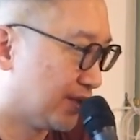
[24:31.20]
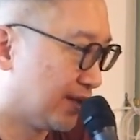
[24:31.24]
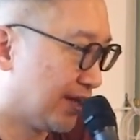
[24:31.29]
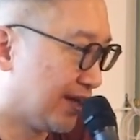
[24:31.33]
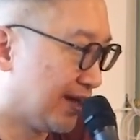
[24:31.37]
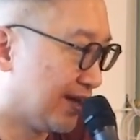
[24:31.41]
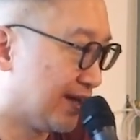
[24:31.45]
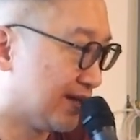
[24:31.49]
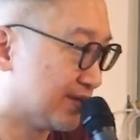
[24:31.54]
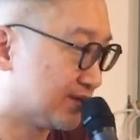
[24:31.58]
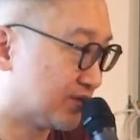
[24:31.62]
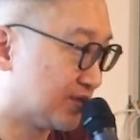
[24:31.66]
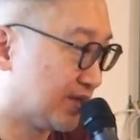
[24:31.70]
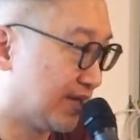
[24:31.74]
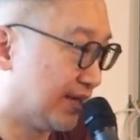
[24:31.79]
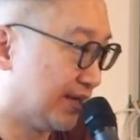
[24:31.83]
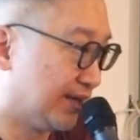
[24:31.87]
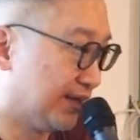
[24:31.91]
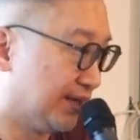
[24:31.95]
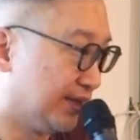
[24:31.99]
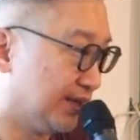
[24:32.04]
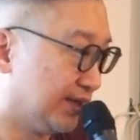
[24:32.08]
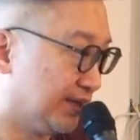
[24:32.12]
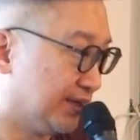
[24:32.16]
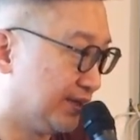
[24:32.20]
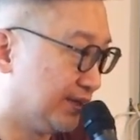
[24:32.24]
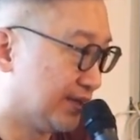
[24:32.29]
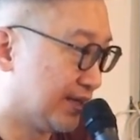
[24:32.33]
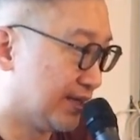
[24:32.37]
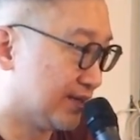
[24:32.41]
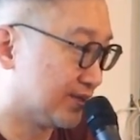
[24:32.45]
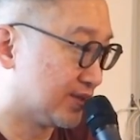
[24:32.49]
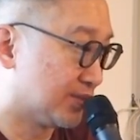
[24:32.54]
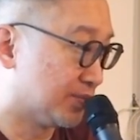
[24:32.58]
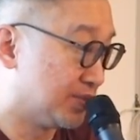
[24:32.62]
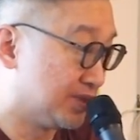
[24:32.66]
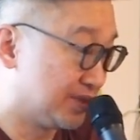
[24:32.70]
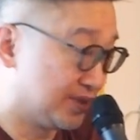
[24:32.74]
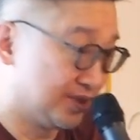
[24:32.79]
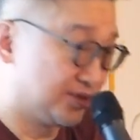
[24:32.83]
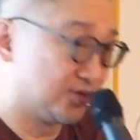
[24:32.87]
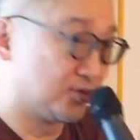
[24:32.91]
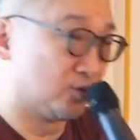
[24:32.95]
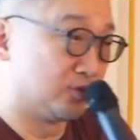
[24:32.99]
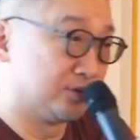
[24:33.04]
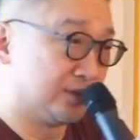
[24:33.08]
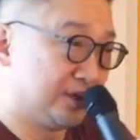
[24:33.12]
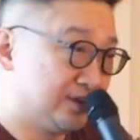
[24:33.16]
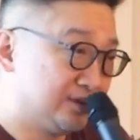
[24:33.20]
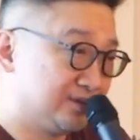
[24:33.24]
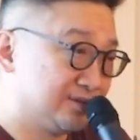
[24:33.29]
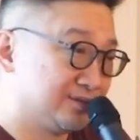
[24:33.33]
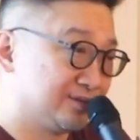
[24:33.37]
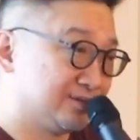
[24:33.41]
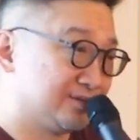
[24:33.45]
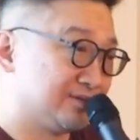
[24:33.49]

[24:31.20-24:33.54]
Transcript: as a as a business owner,